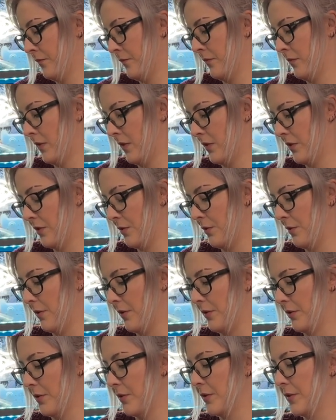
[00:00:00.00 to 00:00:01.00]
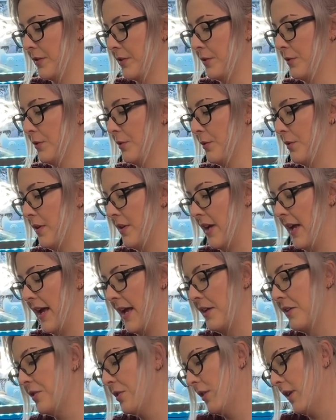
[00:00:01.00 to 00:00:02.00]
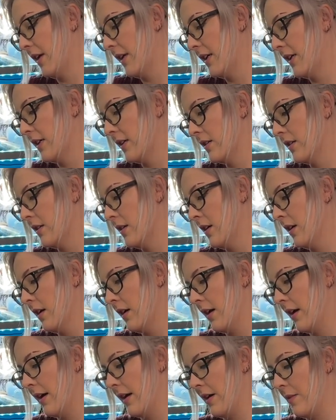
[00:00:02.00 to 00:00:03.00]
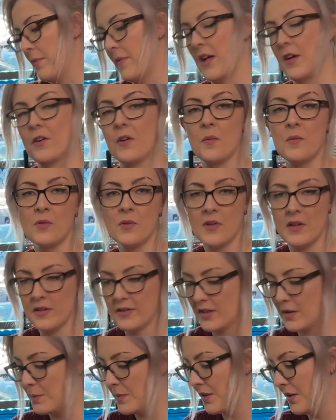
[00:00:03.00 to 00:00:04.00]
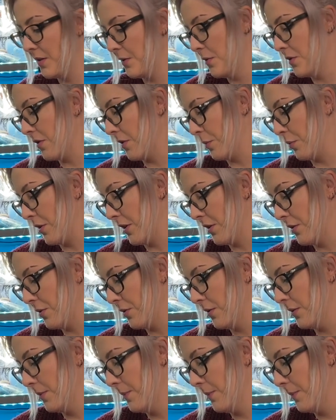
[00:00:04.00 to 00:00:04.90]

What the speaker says: So there's also an air cooler here that comes with a CPU, which is pretty cool.